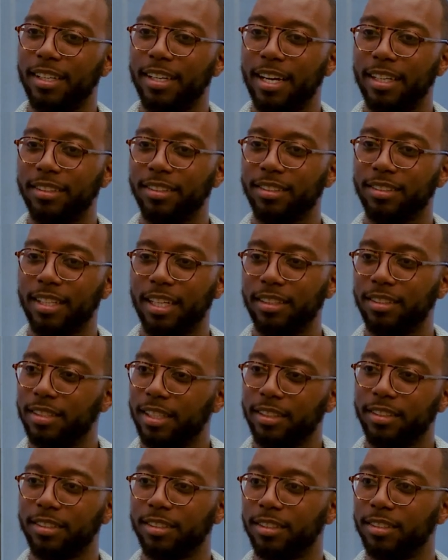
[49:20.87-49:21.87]
I just
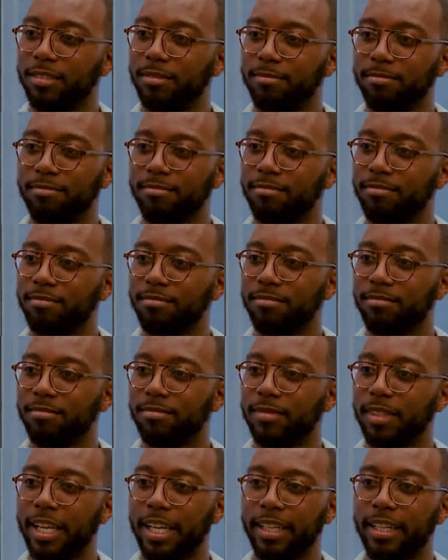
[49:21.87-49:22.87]
like to
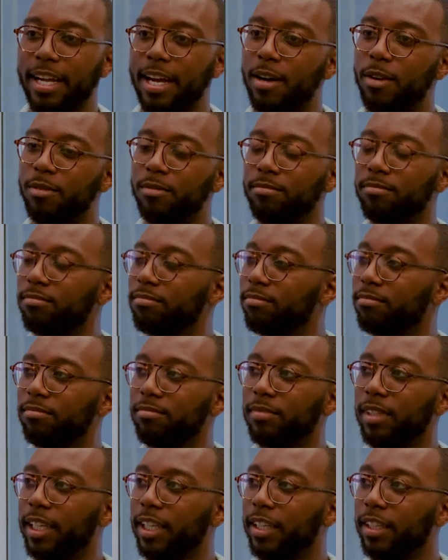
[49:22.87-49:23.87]
hang out
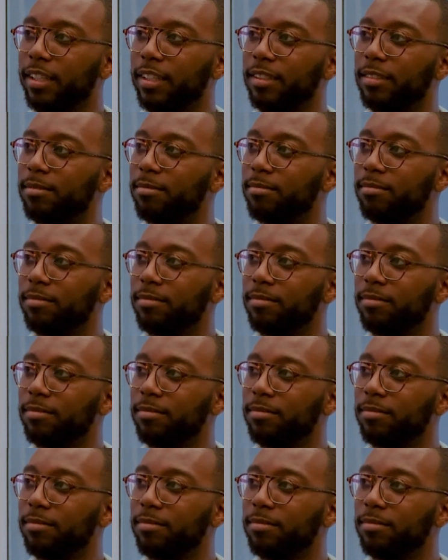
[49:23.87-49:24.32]
and